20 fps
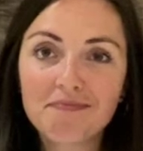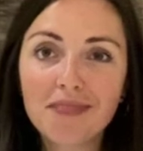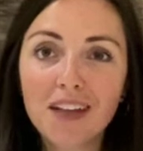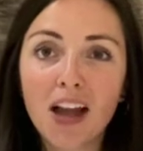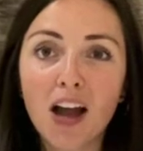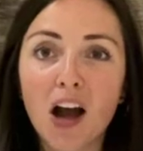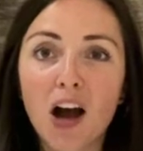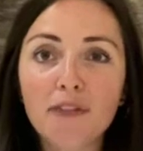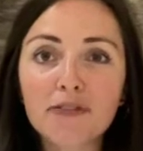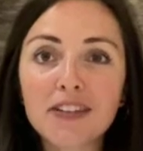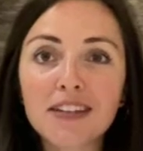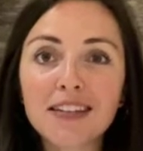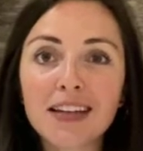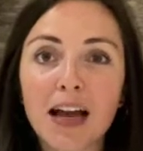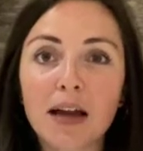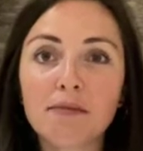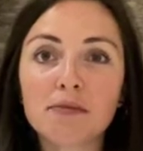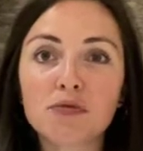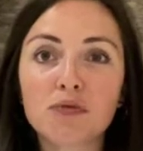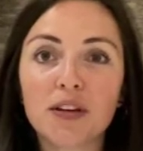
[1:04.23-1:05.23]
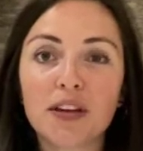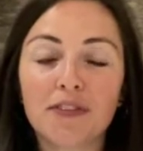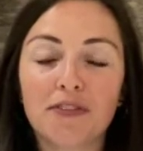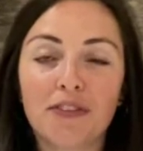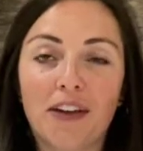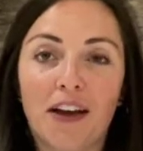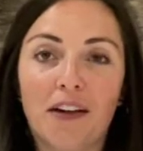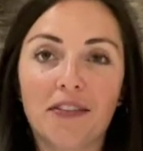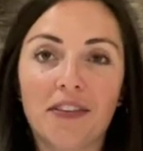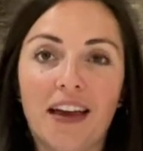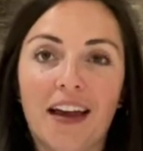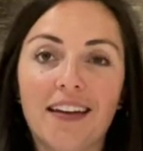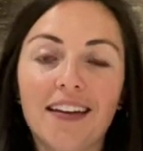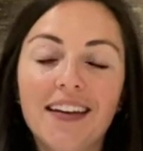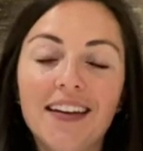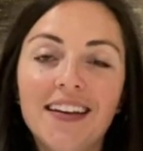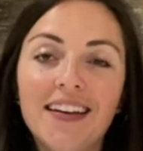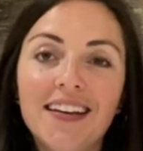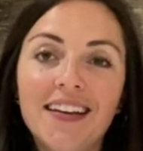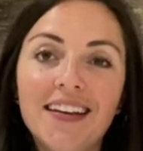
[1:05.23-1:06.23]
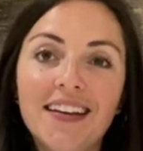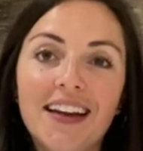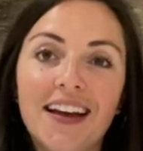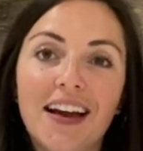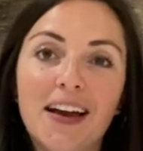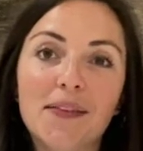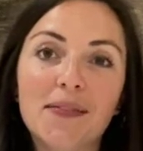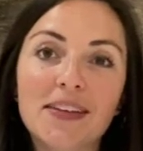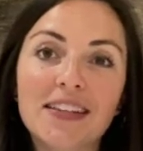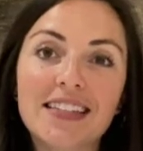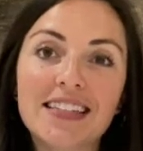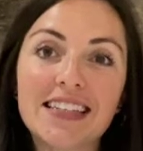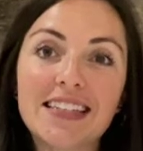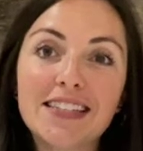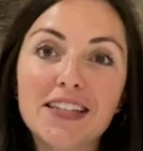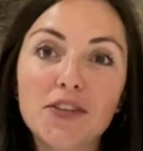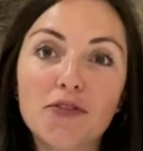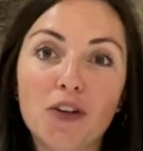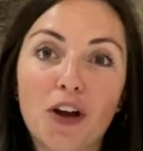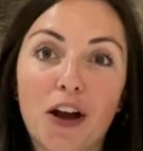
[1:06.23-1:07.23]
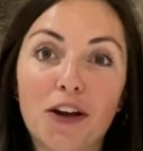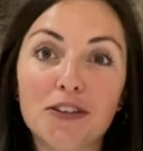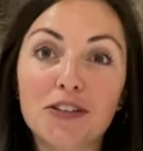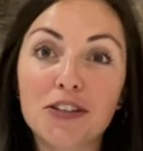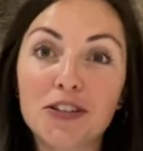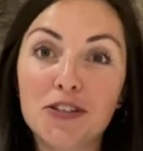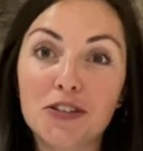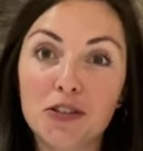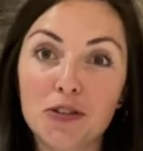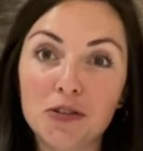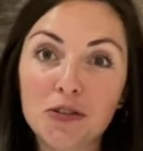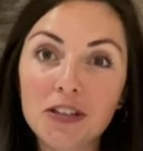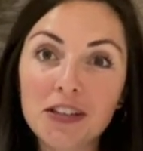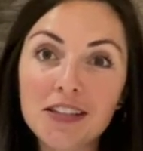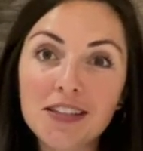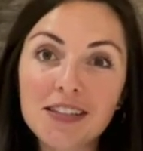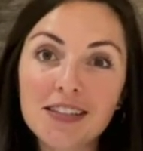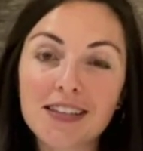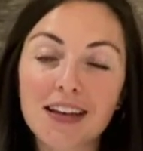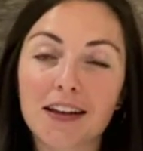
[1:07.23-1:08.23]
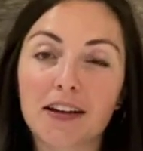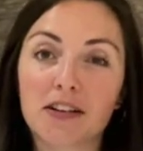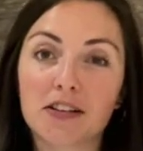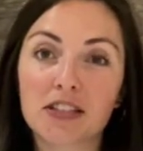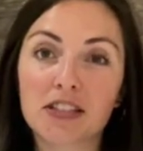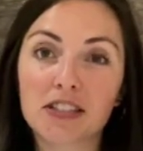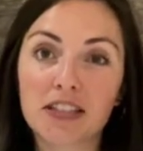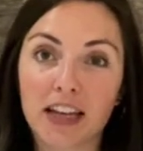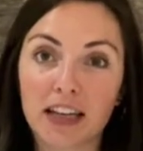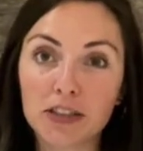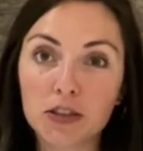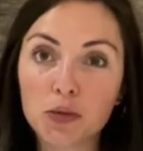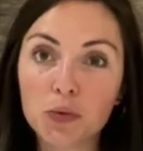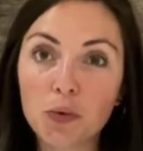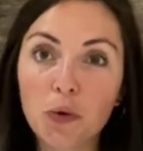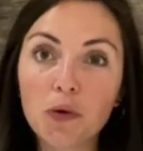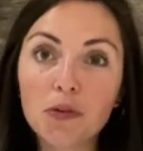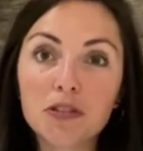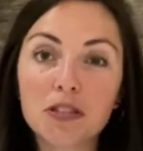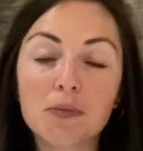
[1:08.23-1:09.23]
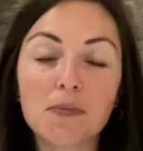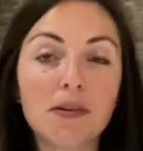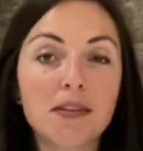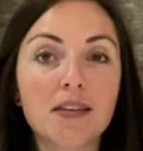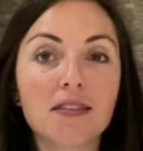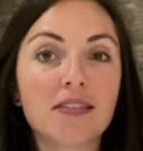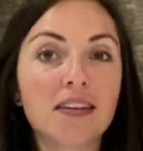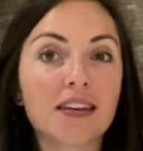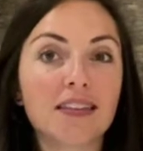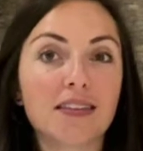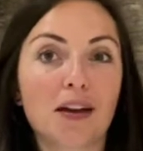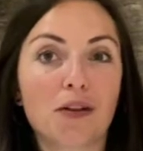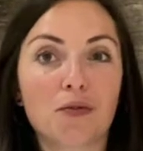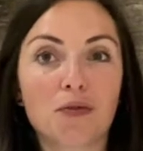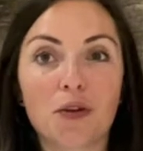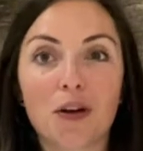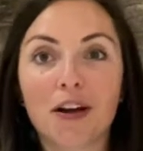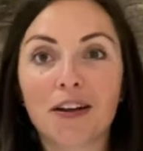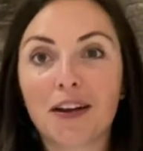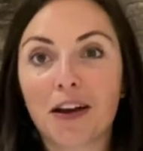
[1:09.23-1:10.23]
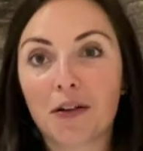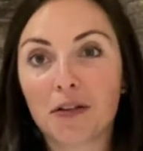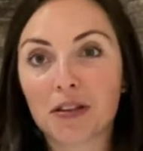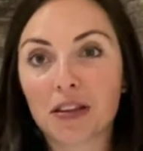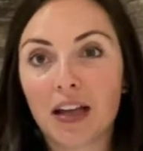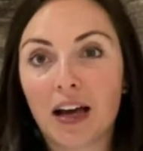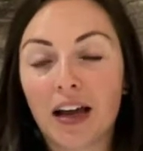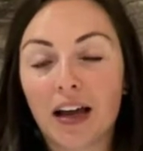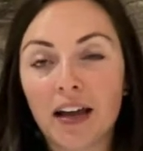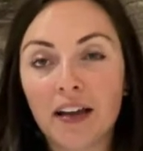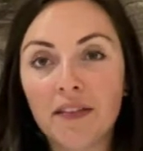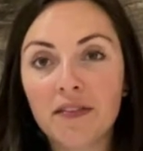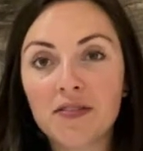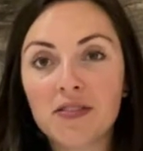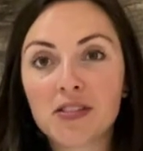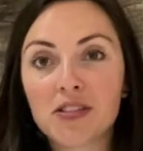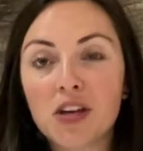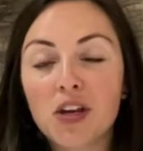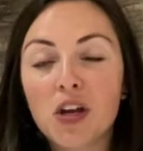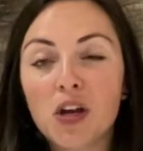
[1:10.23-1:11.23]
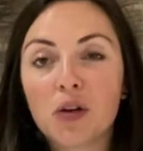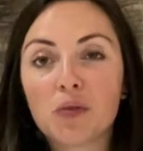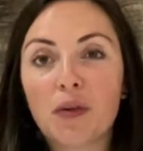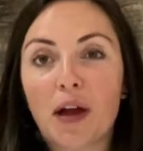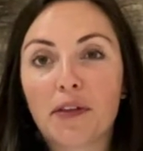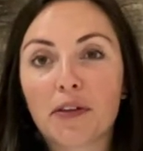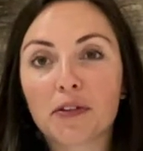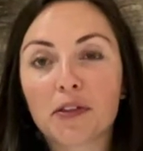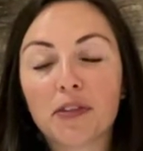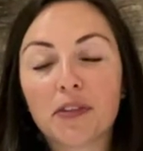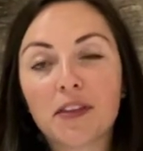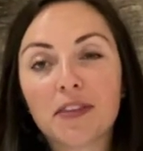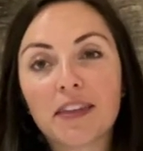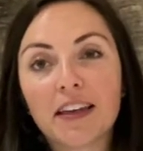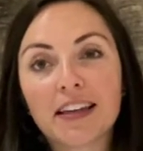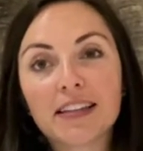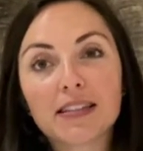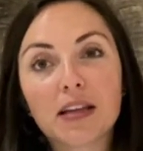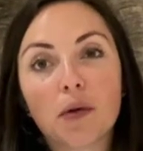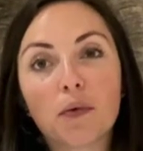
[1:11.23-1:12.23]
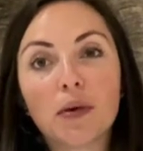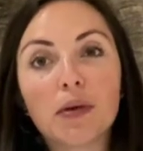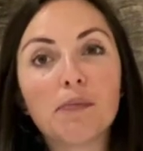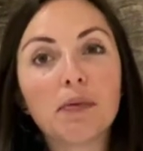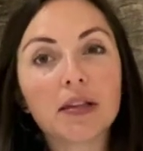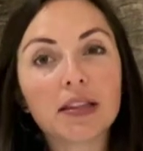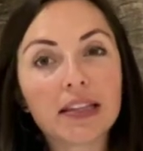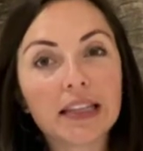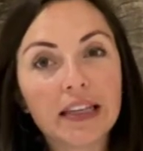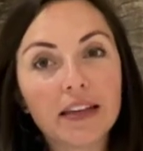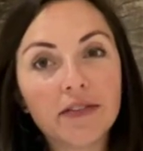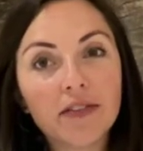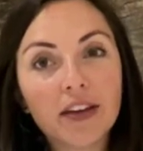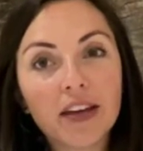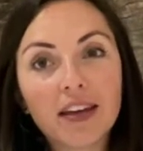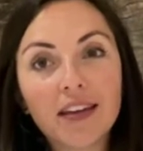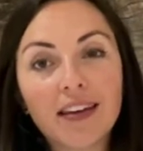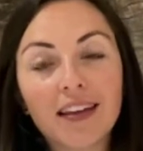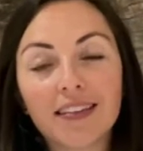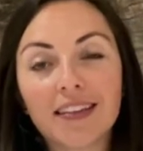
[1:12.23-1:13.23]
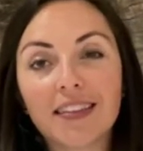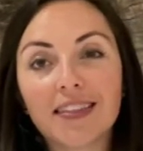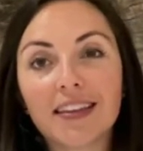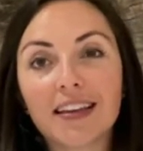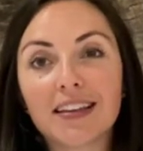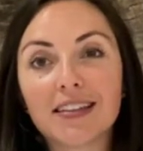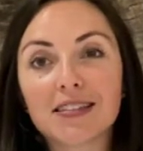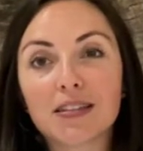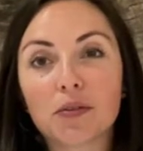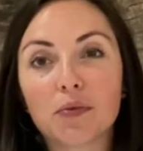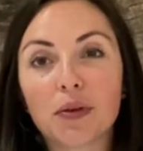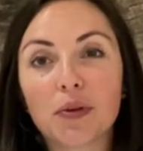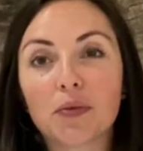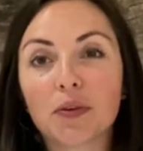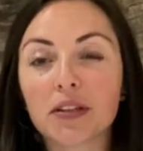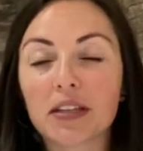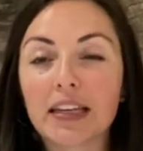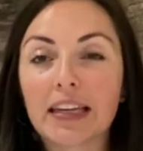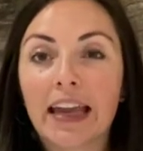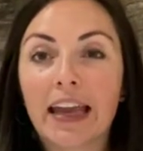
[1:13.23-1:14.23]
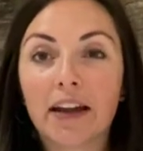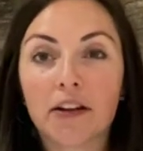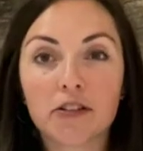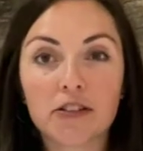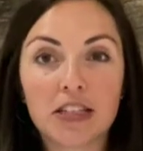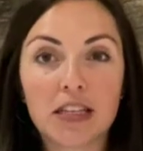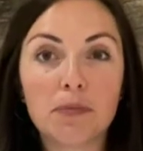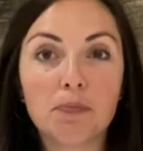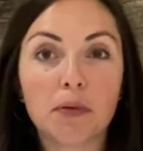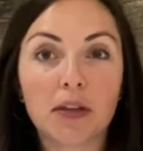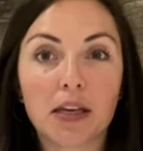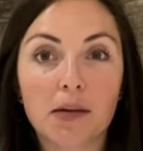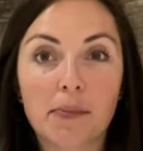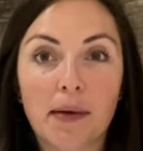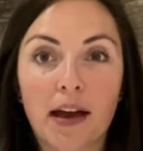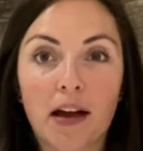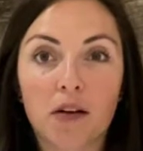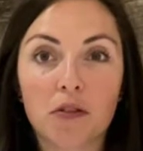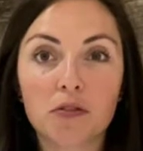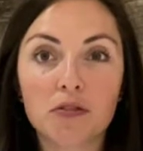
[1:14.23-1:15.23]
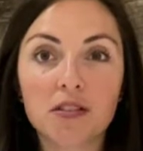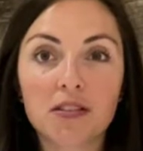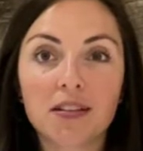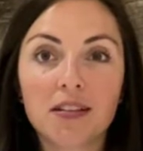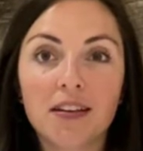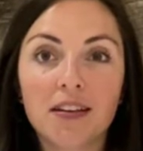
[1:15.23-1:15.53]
Oftentimes, we have found that it's easy for our to-do list and our schedule to be the thing that run our lives rather than the things that we believe in and the things that we really care deeply about.